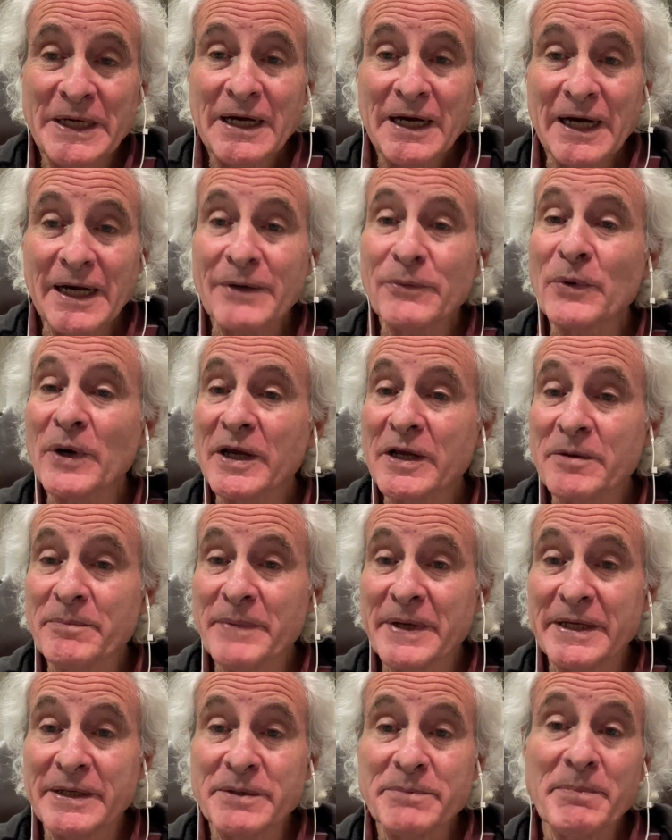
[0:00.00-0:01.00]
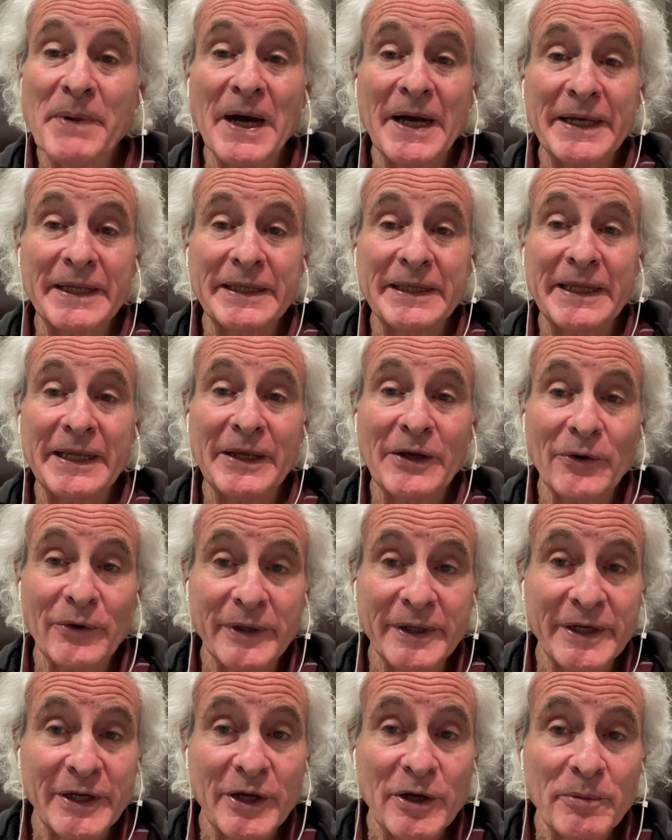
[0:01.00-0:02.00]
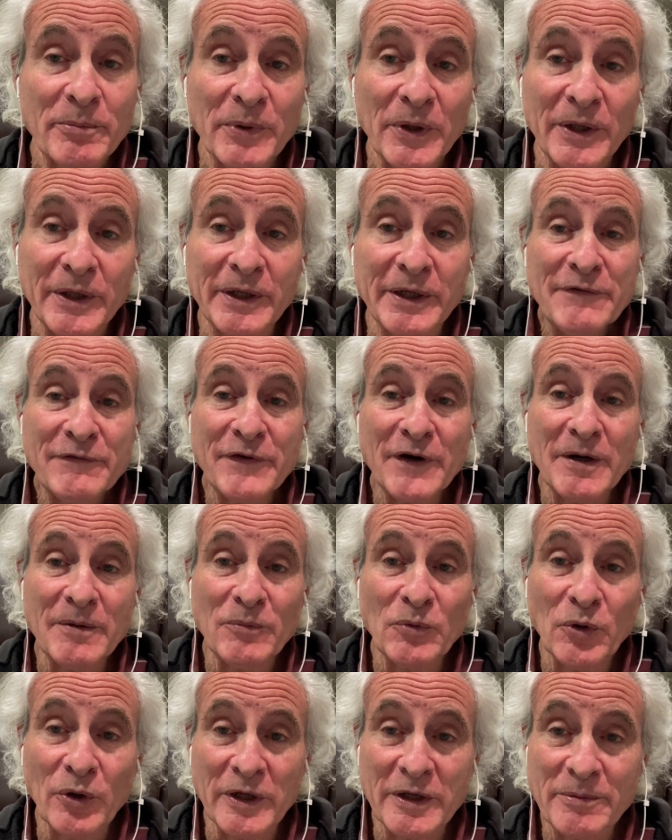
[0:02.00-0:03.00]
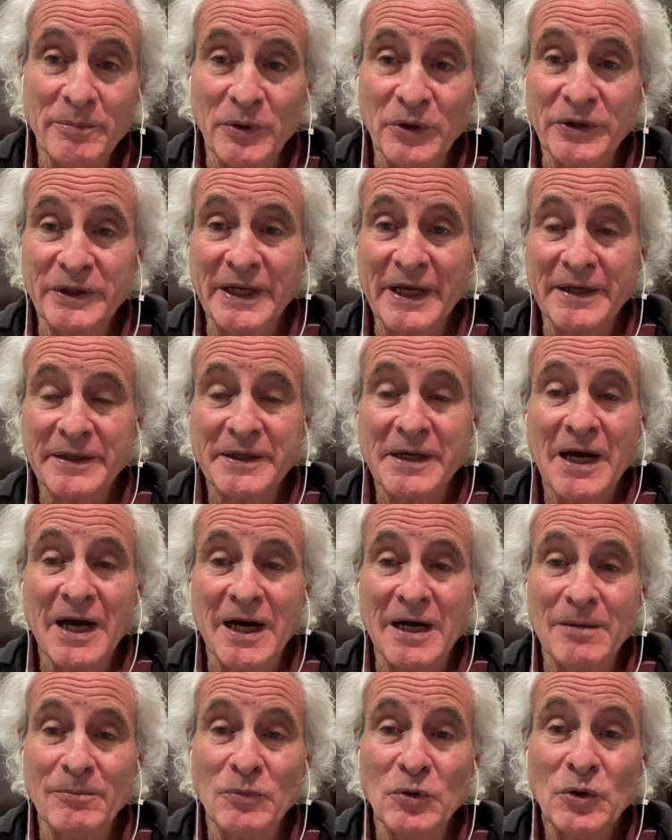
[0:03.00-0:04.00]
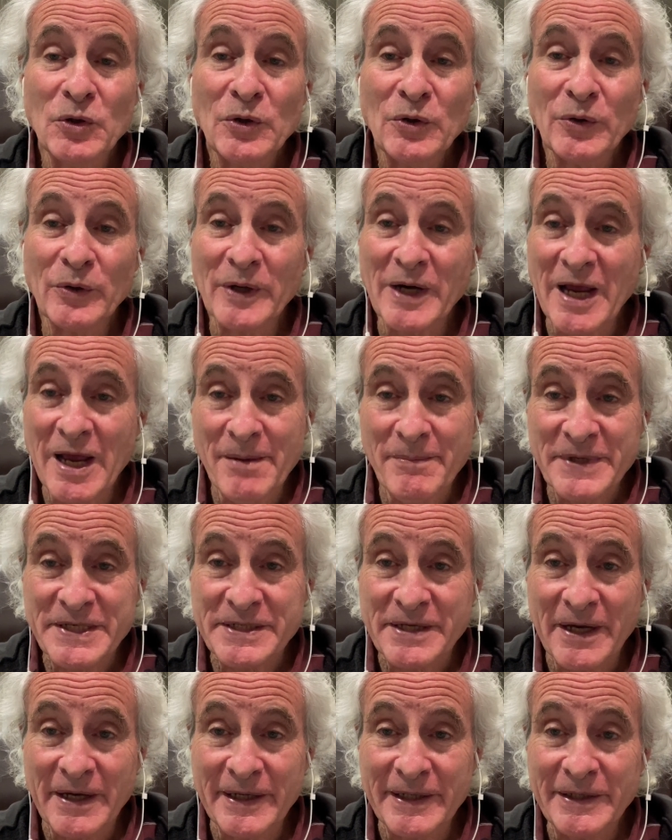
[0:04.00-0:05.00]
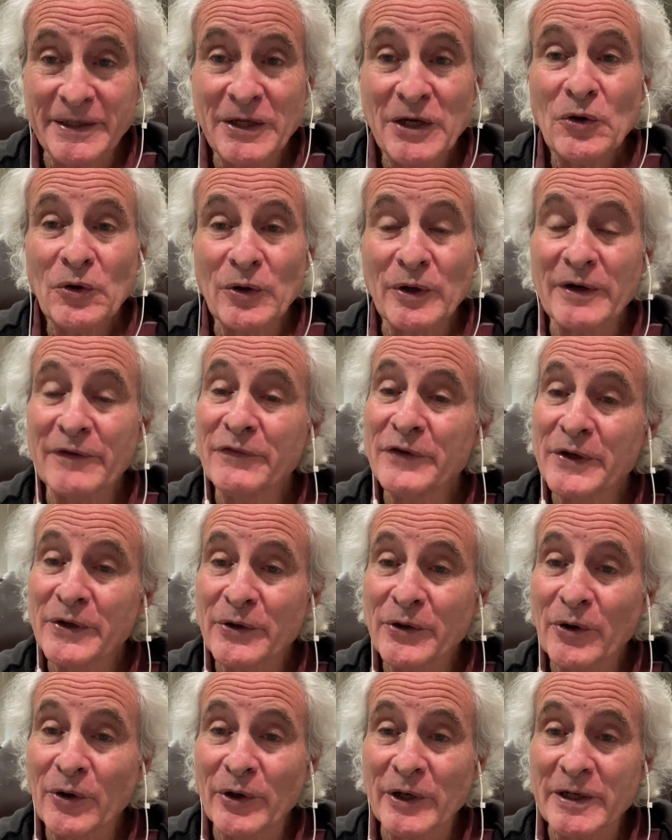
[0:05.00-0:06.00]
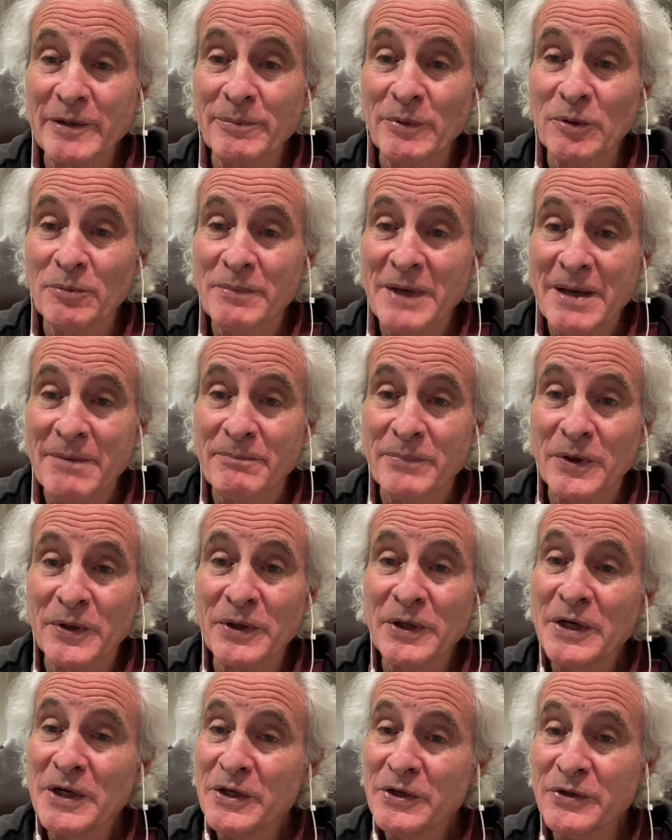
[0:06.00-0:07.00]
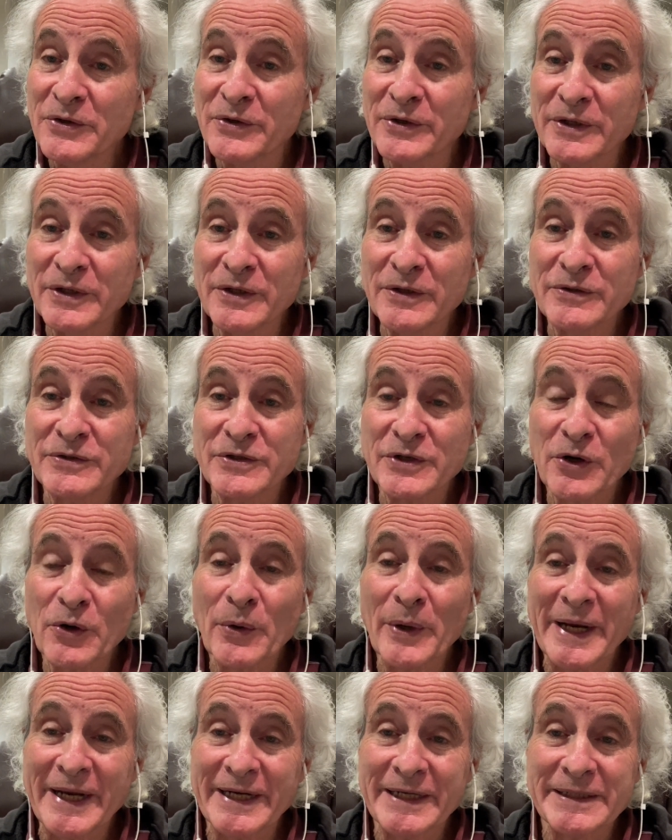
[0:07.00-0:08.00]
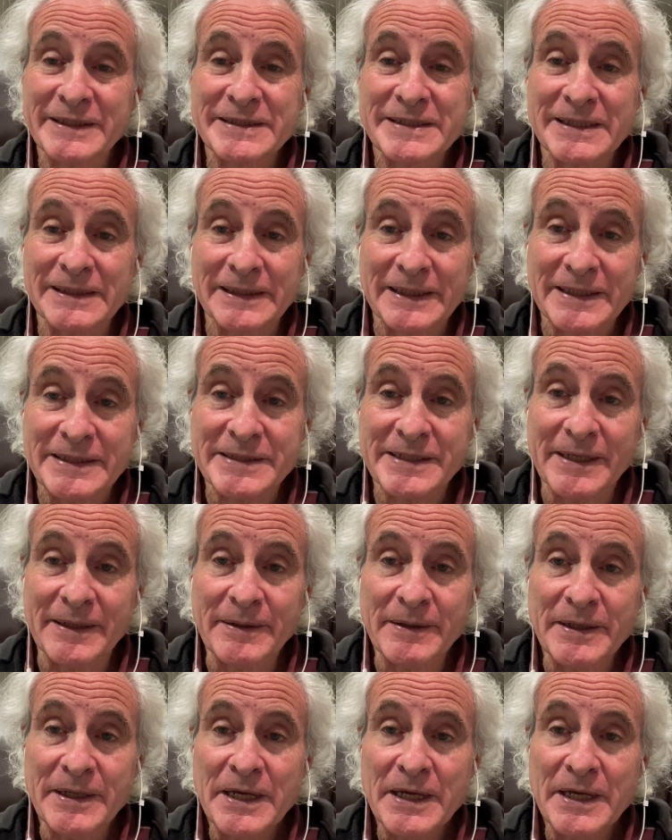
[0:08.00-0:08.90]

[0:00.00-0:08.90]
I recommend buying the audiobook from audible.com or Amazon, or if you're an Audible member, you can use a credit to listen.